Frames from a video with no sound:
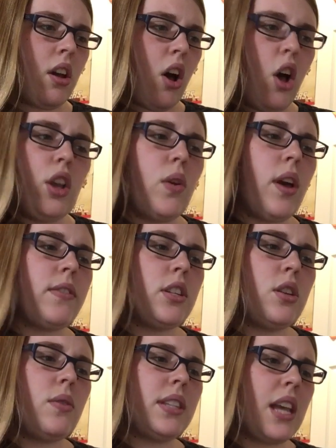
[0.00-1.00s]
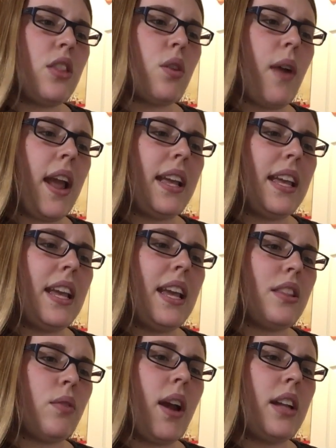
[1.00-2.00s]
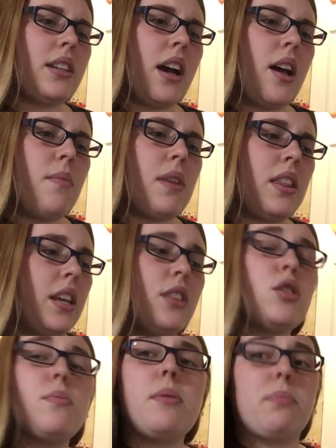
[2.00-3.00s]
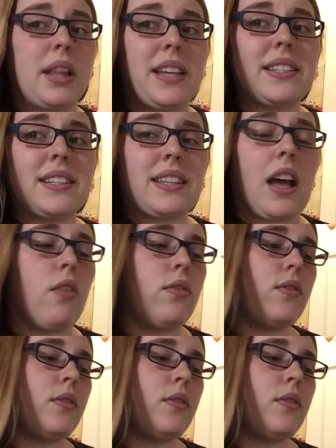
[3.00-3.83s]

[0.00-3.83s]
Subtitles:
All you have to do is hit the right key at the right time, and the instrument plays itself."